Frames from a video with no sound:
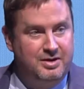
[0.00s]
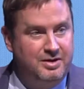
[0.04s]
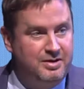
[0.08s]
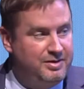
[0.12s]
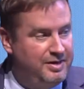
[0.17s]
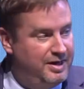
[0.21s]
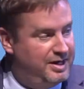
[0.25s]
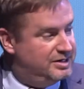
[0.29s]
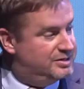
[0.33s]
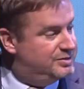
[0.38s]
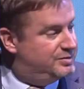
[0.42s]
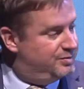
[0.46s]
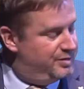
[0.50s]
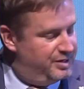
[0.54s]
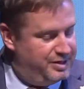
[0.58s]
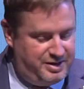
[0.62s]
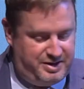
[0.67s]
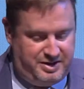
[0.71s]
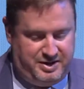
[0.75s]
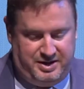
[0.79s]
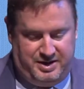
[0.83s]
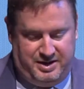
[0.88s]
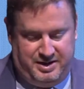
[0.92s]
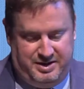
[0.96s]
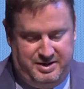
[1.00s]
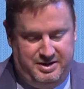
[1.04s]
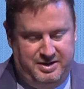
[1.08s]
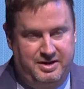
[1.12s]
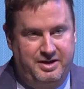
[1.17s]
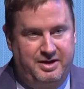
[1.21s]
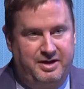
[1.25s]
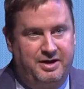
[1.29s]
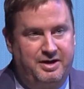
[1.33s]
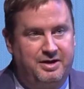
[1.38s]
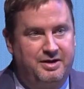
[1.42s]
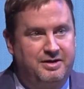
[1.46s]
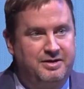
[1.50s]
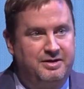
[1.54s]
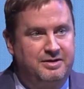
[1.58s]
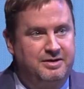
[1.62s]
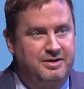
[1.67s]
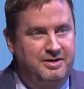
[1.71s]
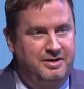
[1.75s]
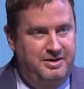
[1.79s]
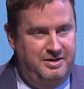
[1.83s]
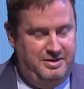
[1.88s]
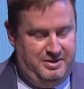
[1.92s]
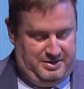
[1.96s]
Thanks, Rick, and
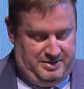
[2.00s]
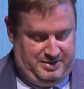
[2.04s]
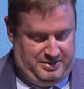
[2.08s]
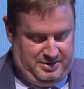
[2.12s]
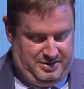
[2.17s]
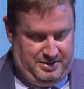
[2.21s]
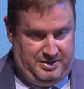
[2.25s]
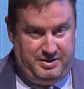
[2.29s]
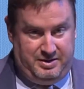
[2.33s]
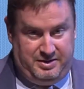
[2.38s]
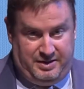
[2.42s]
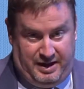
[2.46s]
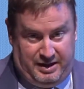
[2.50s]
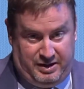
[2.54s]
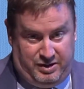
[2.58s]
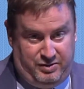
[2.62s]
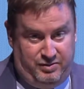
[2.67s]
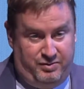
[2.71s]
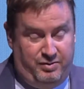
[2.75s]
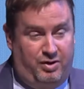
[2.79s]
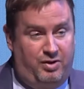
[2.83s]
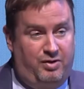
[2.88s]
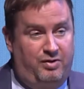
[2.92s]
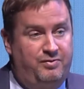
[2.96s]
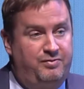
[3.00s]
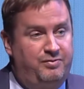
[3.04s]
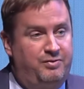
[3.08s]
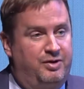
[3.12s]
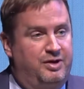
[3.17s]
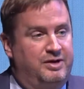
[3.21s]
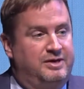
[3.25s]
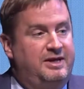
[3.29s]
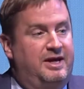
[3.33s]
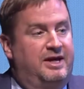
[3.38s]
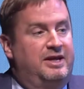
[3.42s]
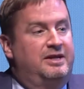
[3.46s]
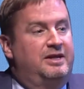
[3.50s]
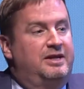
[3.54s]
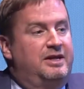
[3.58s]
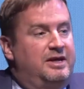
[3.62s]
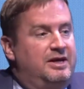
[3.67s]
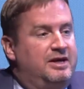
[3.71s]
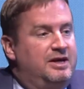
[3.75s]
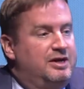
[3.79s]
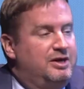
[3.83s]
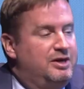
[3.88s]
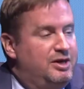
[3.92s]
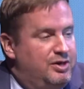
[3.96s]
thank you all for
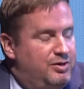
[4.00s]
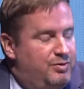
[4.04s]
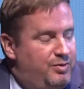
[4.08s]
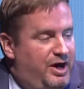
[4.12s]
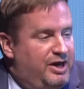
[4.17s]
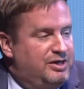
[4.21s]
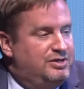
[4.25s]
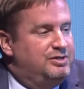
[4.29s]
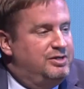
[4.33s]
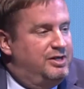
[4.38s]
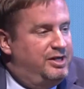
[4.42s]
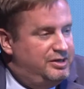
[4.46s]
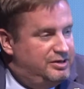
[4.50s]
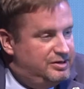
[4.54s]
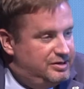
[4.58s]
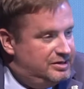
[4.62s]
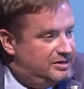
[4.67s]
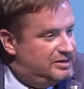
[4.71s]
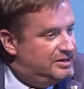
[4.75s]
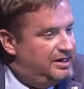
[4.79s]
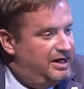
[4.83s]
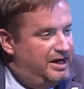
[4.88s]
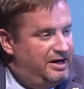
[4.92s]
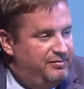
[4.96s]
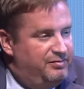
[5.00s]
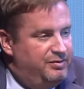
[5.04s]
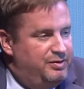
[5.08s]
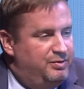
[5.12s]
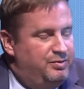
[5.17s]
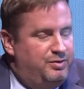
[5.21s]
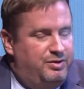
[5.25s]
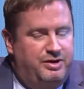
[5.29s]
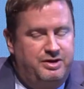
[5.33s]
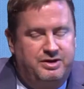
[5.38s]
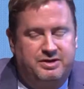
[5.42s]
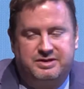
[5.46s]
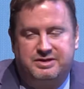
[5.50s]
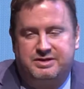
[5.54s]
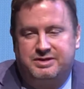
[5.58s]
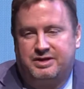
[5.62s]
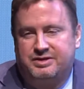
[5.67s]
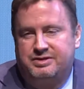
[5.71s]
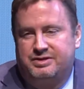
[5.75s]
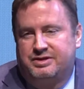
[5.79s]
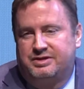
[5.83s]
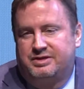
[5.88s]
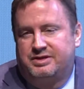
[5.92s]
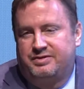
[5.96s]
attending, and congratulations to everyone. It's
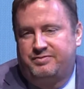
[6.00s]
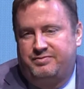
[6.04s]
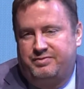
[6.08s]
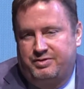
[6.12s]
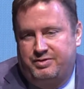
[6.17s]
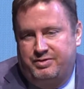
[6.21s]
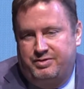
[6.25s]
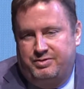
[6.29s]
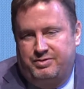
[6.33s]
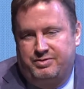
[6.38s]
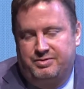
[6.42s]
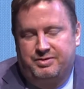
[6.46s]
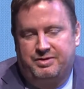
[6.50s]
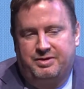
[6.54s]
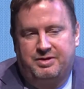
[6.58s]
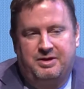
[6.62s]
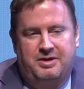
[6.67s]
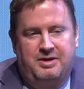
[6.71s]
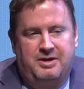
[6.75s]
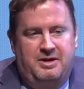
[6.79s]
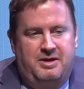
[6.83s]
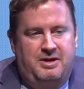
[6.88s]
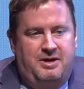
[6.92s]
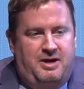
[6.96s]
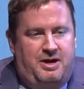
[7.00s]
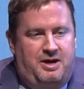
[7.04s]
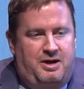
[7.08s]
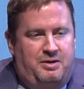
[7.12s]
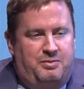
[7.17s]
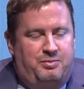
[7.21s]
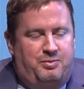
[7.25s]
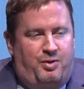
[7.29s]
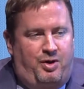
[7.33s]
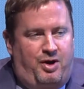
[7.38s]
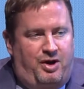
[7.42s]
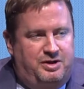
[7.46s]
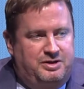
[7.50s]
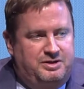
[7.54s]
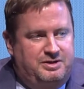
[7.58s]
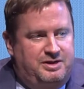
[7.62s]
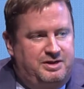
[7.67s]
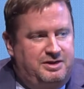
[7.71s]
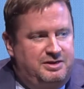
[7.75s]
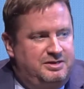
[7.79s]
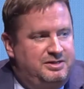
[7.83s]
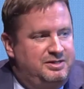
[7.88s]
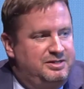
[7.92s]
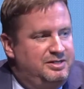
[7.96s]
such a difficult
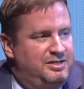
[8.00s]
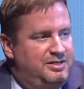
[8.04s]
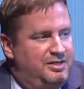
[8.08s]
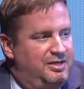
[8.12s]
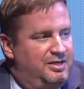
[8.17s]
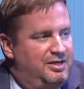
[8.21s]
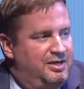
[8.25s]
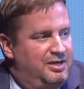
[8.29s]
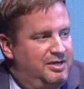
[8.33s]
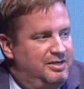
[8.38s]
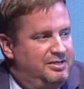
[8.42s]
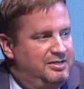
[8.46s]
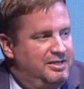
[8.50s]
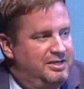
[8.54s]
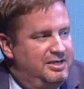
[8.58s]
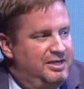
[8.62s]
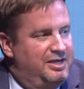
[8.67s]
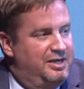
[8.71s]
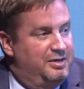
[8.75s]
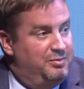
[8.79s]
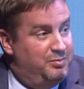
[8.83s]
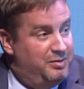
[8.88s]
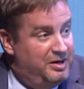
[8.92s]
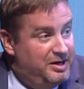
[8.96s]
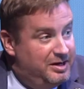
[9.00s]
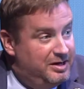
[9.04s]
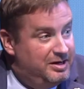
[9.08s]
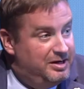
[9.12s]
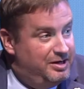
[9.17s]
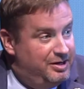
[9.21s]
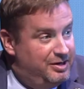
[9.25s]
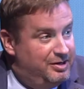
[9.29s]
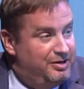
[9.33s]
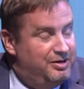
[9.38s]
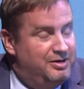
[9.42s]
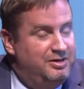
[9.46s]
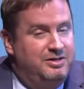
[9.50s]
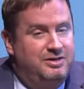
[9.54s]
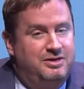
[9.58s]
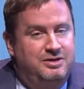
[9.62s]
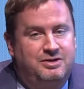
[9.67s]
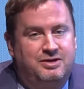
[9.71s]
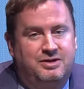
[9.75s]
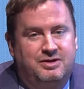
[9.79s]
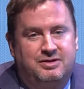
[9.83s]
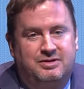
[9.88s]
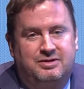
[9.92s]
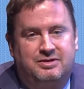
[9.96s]
process to get admitted here
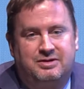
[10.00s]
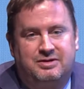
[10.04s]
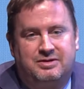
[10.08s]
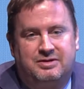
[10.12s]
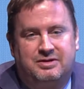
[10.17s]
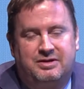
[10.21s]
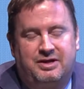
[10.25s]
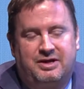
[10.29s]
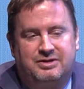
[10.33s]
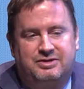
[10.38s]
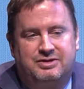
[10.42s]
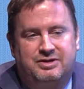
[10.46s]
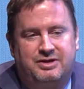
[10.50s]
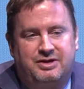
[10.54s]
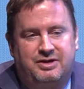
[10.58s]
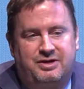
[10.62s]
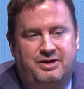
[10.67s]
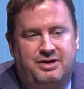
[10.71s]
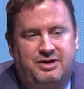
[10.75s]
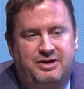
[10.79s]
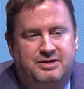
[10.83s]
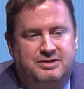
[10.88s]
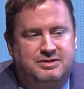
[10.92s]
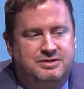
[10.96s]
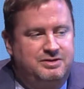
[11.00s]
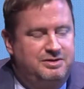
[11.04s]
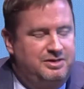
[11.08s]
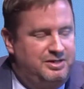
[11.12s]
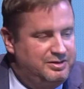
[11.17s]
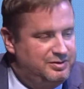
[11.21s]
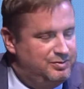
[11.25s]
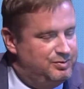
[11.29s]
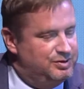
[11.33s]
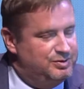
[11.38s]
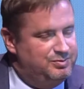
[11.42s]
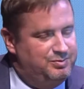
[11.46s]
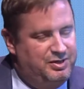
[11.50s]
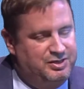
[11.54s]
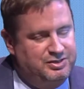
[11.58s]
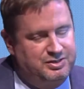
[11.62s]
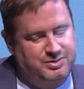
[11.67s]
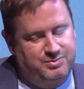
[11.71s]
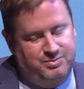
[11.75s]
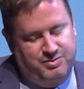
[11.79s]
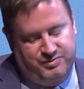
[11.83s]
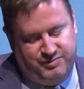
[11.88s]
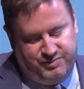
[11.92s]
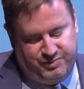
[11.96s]
to engineering, as was
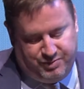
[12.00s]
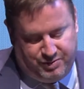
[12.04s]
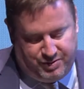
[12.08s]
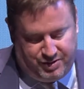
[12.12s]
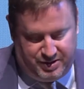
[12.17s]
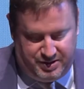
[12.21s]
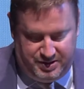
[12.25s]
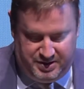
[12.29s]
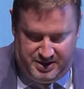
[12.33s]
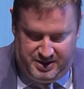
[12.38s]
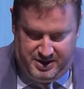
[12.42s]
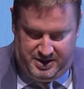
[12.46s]
mentioned before.